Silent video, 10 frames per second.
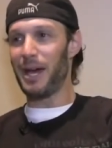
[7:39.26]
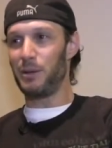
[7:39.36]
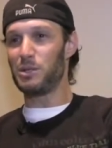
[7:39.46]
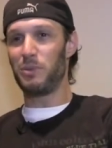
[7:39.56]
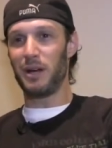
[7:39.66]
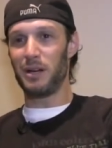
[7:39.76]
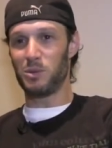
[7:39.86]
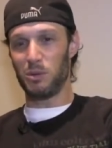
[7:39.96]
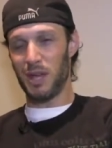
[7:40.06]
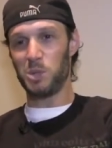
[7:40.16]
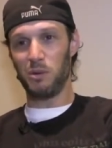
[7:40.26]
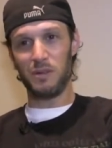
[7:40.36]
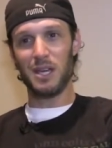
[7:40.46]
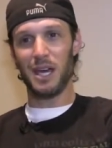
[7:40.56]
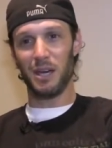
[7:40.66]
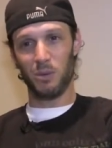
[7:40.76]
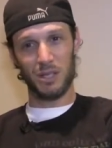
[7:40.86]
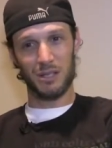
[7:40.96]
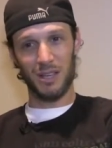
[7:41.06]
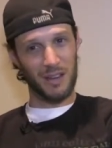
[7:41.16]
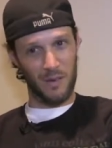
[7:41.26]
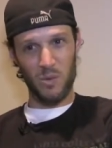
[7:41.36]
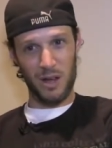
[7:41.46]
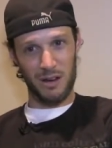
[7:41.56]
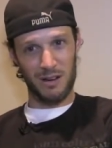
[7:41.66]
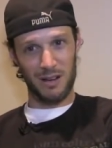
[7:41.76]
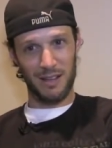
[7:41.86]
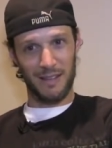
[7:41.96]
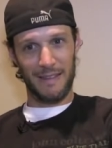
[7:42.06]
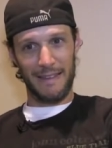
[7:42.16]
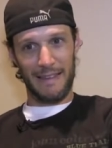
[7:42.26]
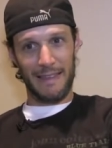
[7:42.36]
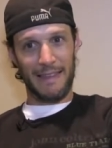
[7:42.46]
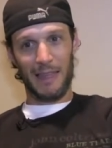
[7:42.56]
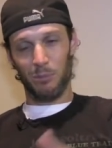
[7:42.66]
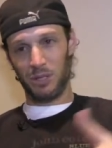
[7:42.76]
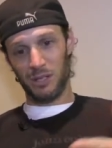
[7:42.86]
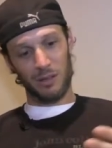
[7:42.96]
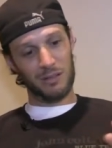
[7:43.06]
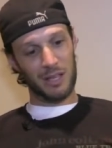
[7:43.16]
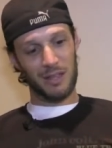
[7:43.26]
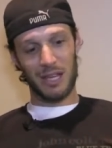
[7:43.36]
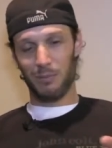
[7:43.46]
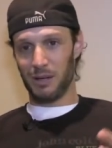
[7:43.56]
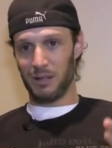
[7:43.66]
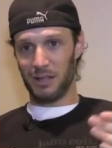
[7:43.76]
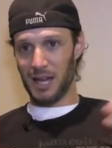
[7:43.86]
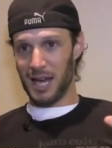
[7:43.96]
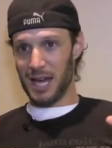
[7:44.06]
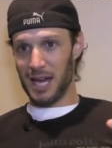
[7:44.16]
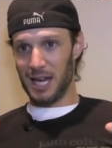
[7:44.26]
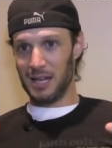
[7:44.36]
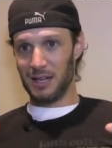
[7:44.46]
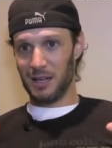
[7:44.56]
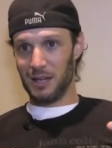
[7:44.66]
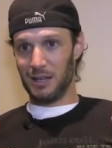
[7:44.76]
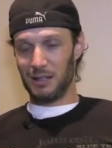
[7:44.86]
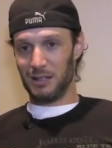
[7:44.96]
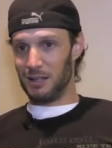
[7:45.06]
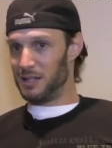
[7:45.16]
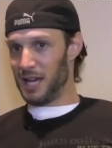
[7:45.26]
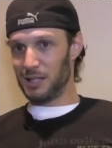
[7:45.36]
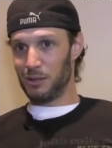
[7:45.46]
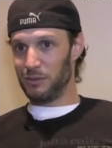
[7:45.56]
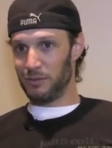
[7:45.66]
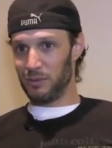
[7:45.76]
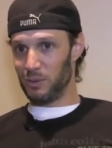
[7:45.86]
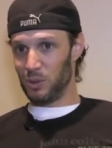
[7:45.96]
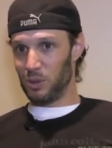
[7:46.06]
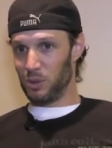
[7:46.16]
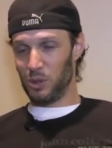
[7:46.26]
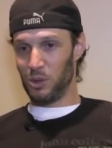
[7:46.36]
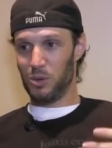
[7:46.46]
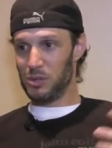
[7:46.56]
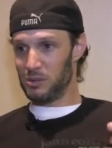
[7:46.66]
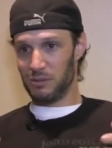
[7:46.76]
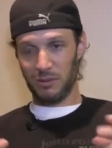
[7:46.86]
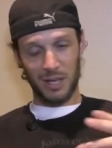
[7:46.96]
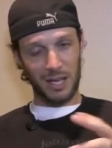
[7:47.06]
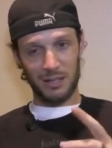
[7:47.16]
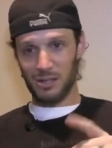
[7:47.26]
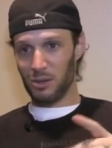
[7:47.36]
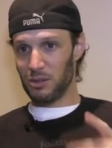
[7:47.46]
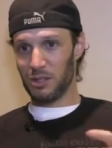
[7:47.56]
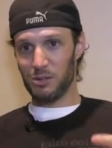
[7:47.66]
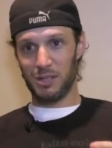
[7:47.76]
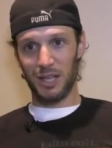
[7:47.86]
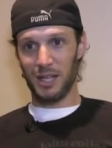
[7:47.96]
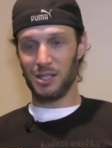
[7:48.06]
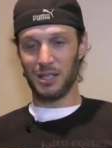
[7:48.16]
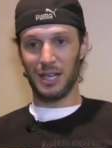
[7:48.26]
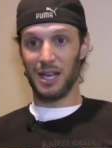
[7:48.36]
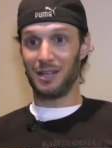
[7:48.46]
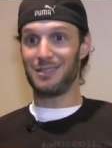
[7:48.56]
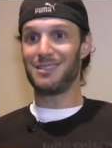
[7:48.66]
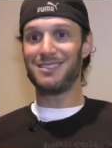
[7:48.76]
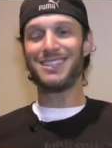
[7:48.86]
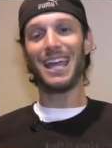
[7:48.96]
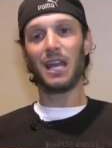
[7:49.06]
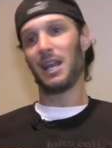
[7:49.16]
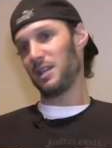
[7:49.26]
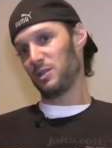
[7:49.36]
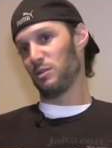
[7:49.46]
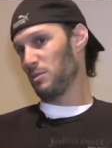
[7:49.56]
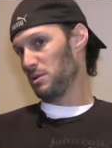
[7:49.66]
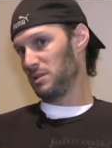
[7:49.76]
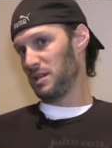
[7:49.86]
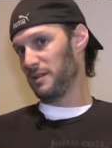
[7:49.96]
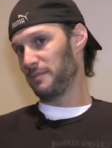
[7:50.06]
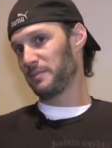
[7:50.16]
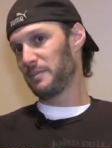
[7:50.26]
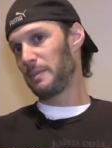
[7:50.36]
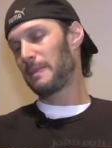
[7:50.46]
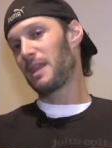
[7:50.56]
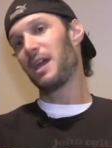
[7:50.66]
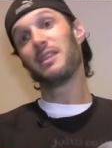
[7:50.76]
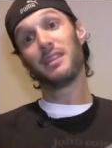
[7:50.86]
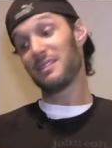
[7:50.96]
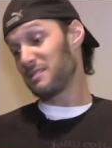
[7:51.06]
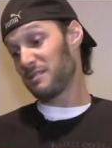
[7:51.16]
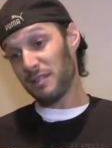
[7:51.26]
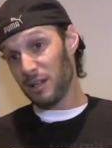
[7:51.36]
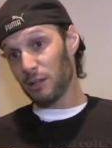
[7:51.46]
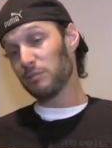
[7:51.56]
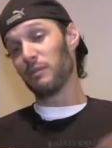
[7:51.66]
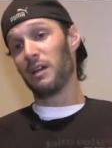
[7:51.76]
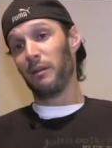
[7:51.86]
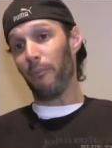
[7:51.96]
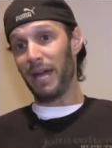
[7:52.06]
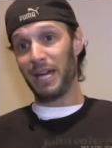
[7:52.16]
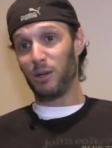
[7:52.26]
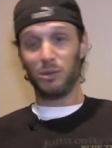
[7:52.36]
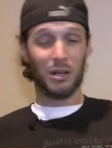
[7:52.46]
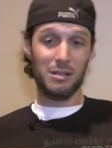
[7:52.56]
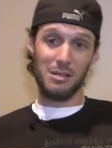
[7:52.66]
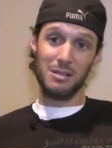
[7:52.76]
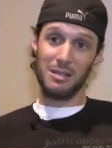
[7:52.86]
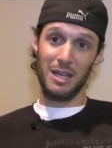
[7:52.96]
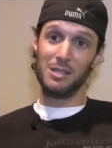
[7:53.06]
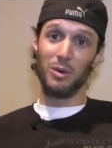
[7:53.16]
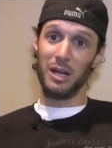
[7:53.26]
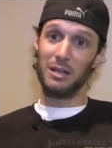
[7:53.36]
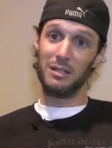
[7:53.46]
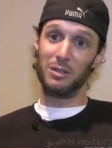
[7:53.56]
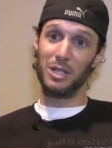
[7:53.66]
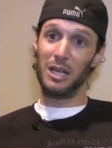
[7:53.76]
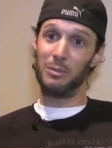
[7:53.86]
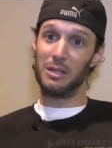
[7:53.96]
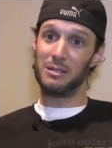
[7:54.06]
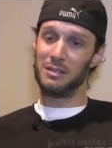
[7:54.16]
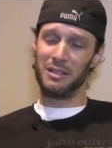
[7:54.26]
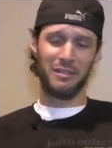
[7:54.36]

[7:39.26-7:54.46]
Bad News Bears with Catch Me If You Can, which is kind of a weird, mm-hmm. but you know, there's that thing about the guy, the detective, who is getting so close to catching the guy because he's standing next to him all the time. Sure. And then this, you know, man who turns these kids around into champions.